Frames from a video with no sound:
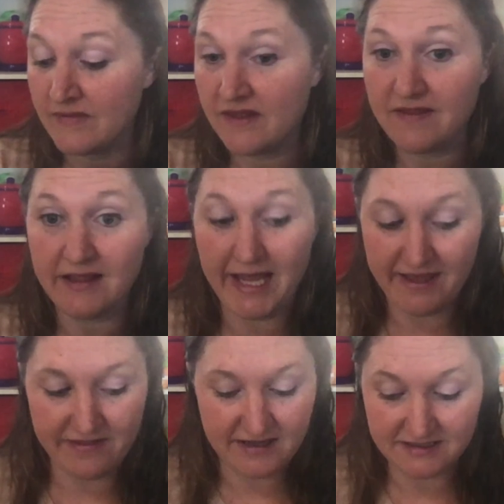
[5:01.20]
They
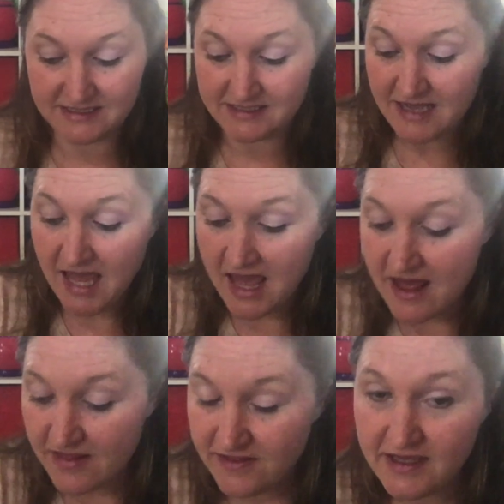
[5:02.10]
like this.
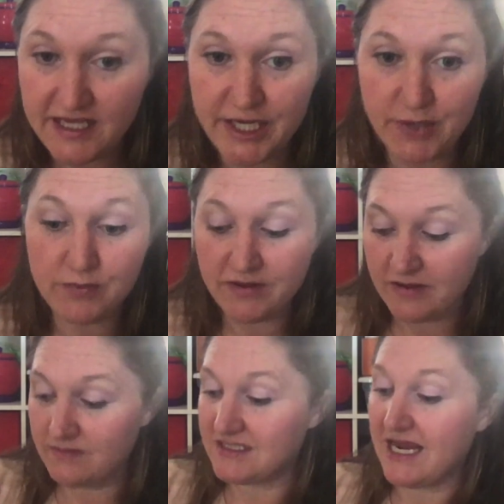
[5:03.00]
The Rhythms